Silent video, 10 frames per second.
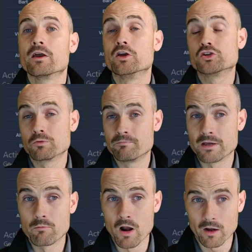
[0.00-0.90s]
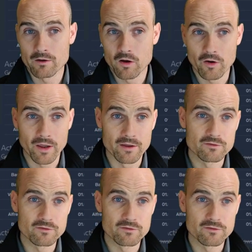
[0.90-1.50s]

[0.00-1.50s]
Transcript: it should be blocked. Okay,